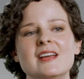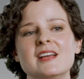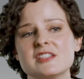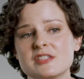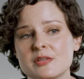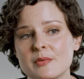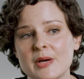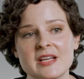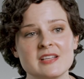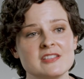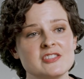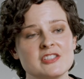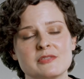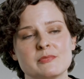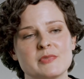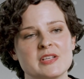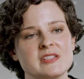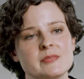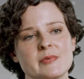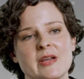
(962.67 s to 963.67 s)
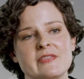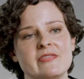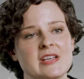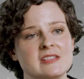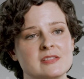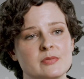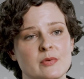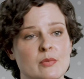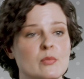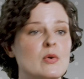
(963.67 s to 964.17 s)
so I can just rinse my
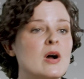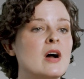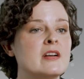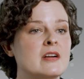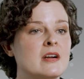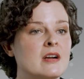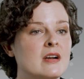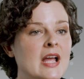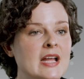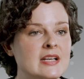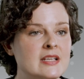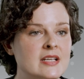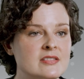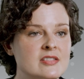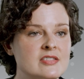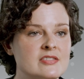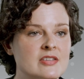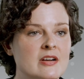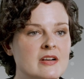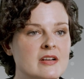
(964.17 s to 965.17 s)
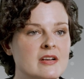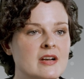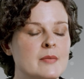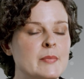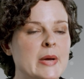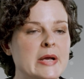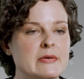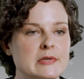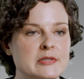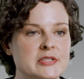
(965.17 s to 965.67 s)
face with water and get started on
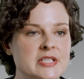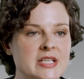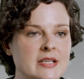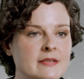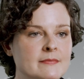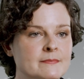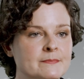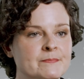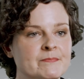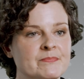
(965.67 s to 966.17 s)
my routine.